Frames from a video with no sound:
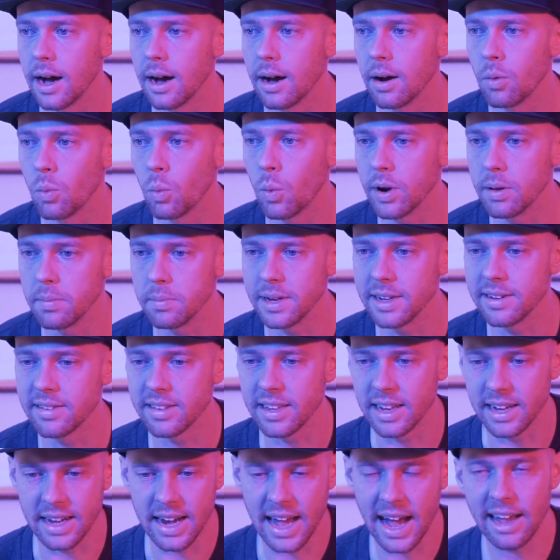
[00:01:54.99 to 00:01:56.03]
what it means to
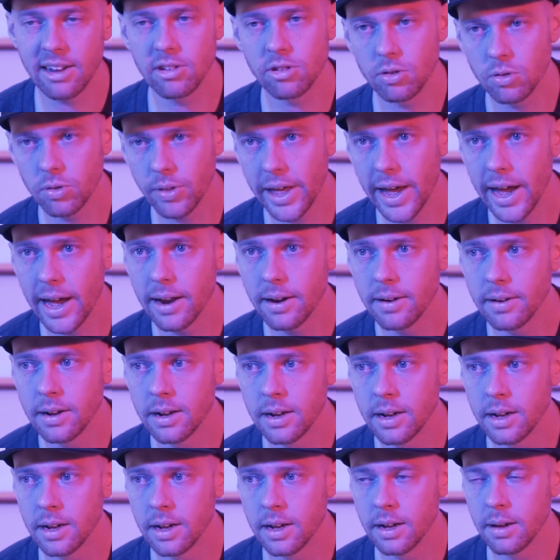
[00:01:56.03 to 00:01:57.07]
not do that.
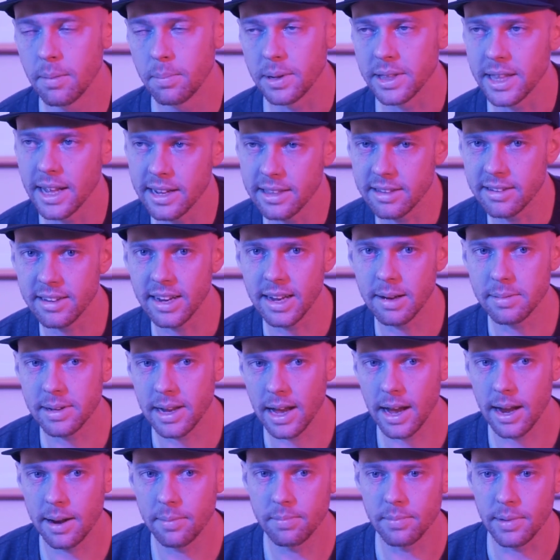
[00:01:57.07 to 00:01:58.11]
But then at the same
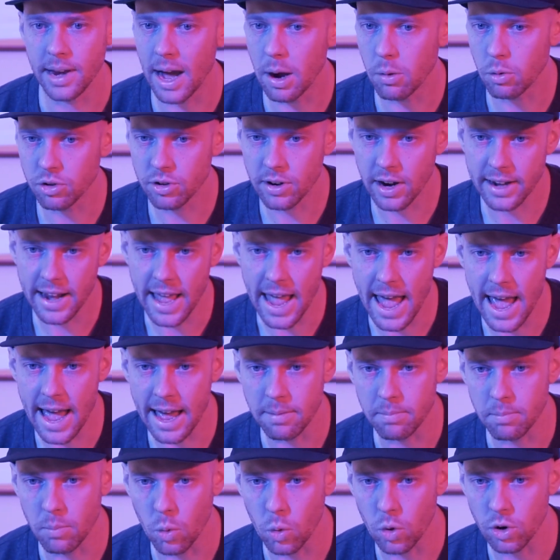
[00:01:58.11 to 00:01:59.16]
time, now we're trying to add
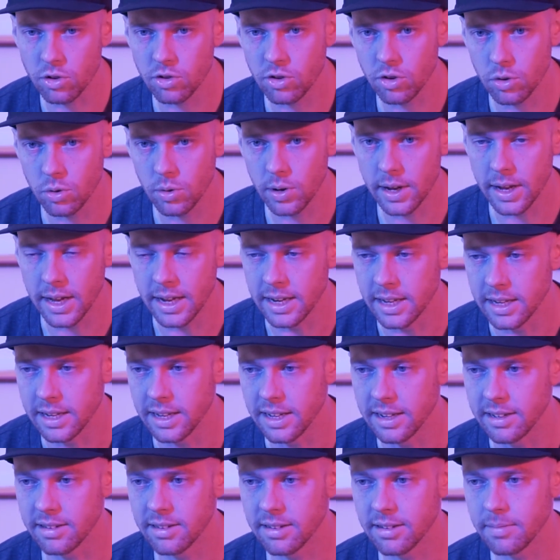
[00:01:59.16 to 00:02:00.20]
more to it. And
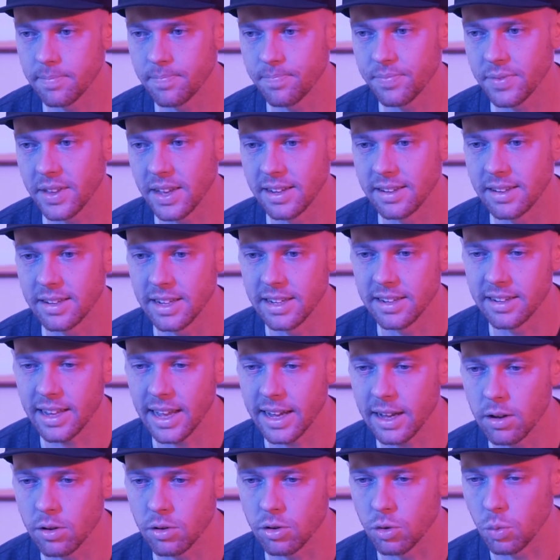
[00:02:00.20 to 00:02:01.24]
it's
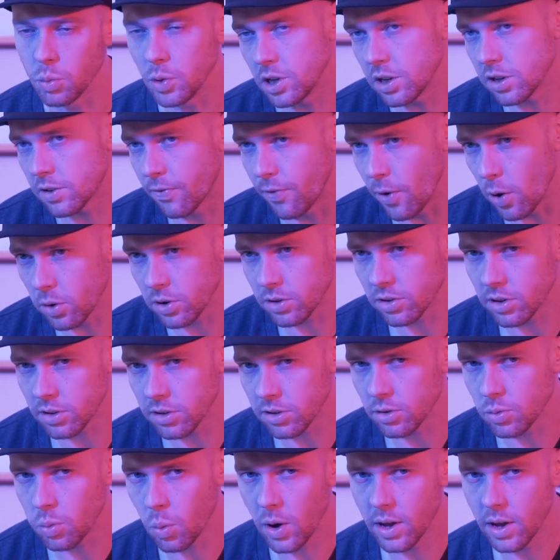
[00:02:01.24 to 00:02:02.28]
like, do we just focus on
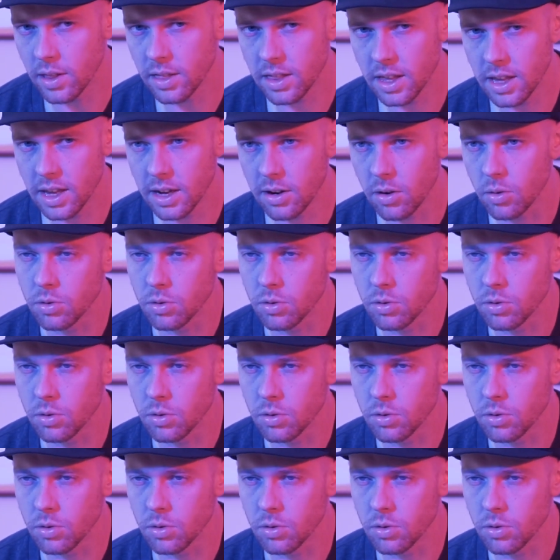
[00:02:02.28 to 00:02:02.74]
this one thing, or